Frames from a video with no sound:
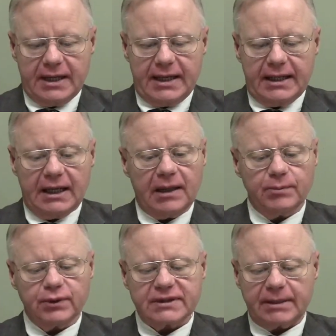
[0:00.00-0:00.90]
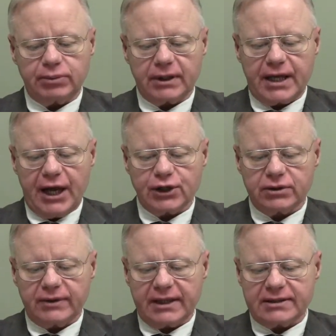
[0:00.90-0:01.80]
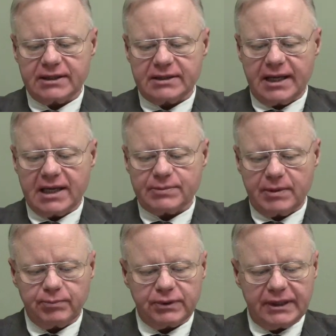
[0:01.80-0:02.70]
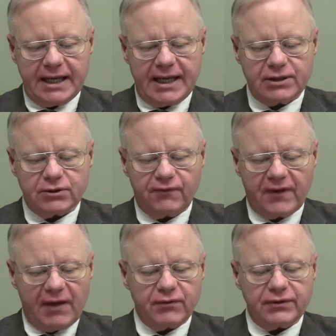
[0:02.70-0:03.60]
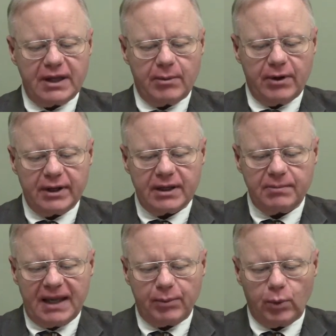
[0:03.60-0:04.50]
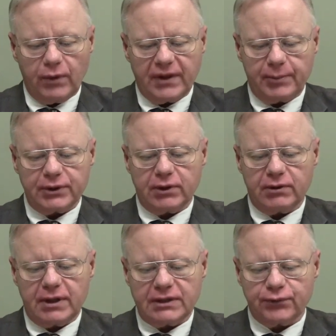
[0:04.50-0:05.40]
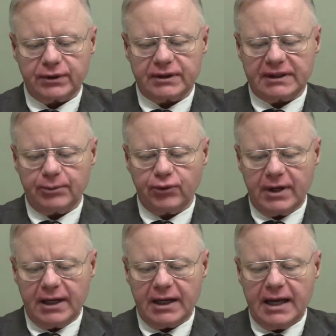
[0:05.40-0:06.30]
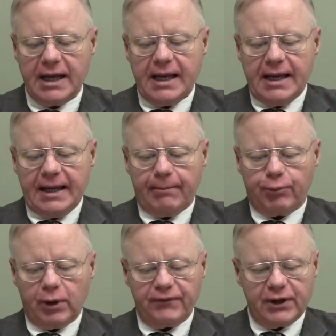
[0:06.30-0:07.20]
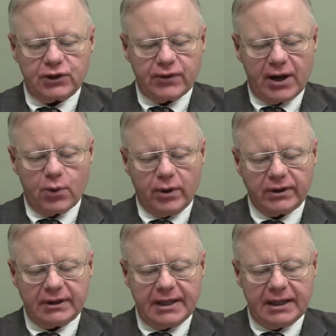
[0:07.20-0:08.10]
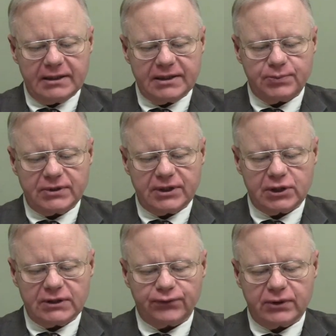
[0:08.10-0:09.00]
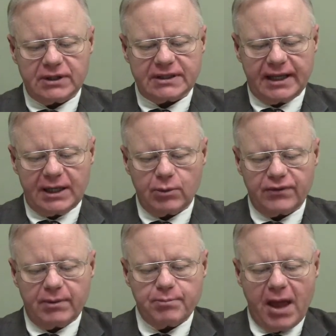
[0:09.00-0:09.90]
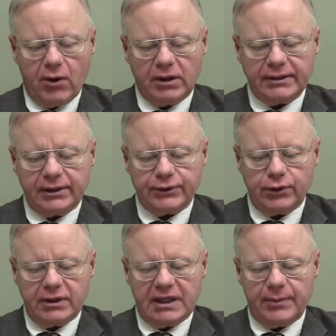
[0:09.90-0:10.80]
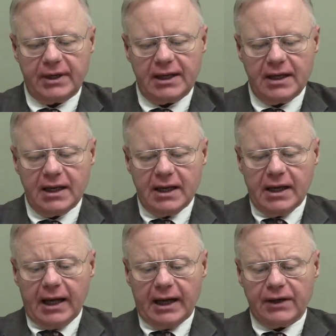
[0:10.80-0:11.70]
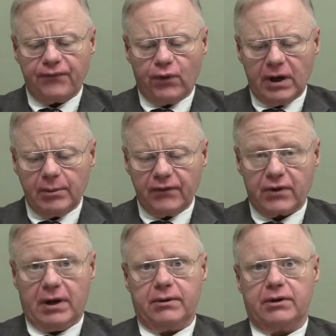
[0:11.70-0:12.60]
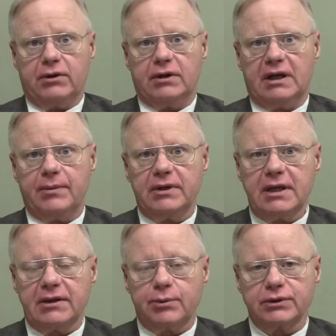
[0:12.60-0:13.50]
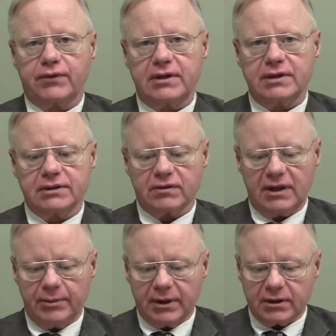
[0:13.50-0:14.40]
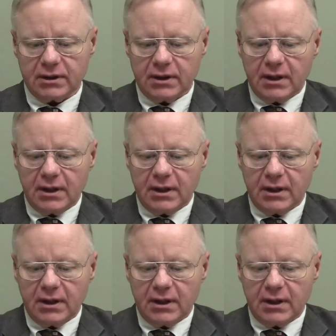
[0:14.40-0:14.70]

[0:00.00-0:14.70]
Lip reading: in humble supplication that since he has been pleased to favor the American people with opportunities for deliberating in perfect tranquility and dispositions for deciding with unparalleled unanimity on a form of unanimity, there was great disagreement,